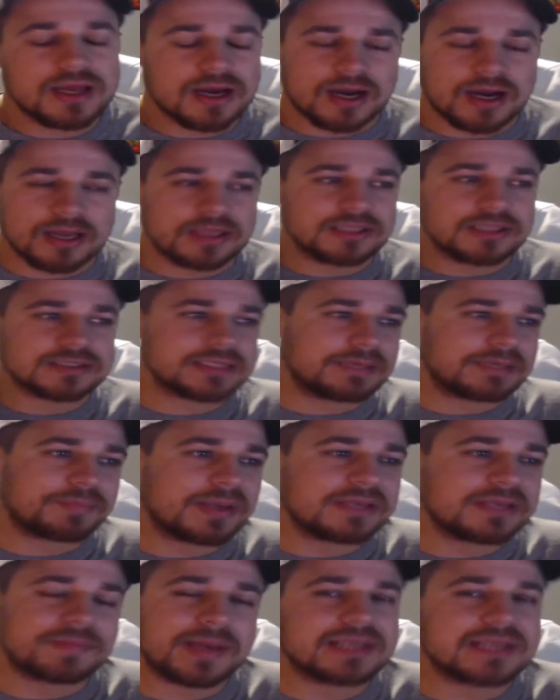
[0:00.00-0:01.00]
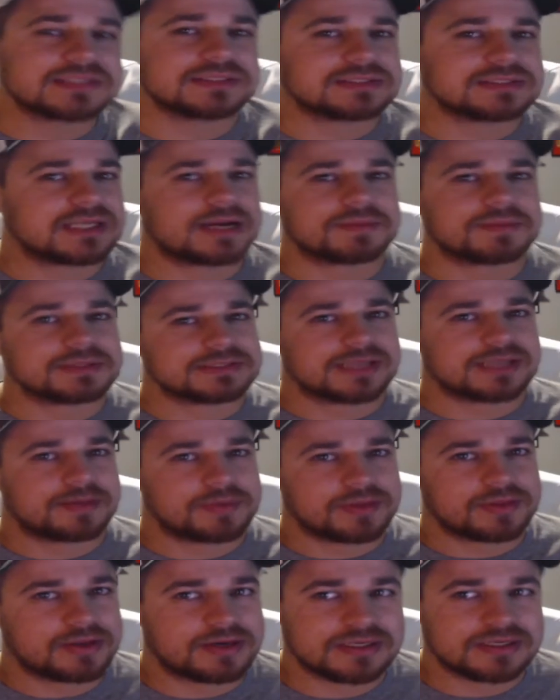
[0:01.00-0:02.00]
Uh, he's like basically said, I'm gonna stop
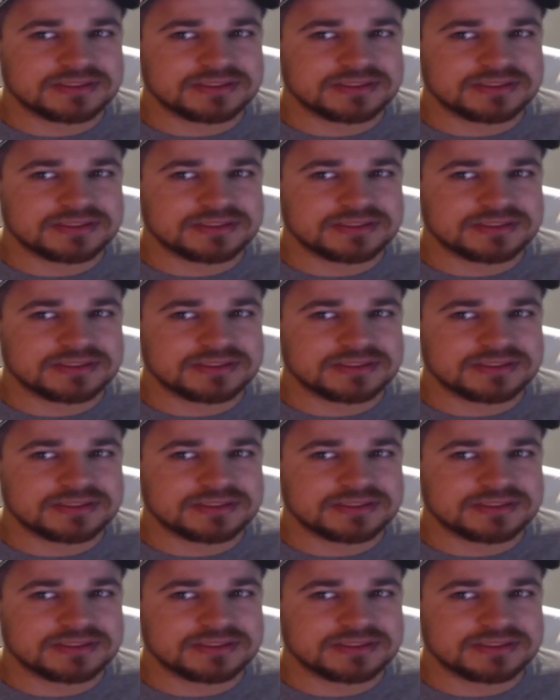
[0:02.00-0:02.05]
you there.